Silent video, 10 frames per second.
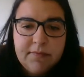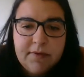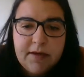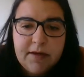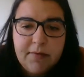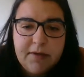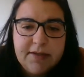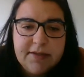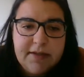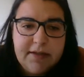and we
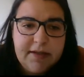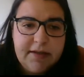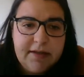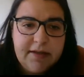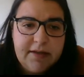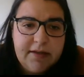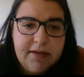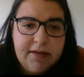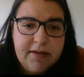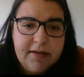can see that
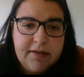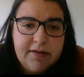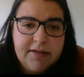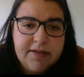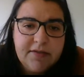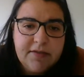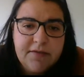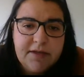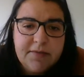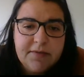this is all the
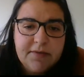frames on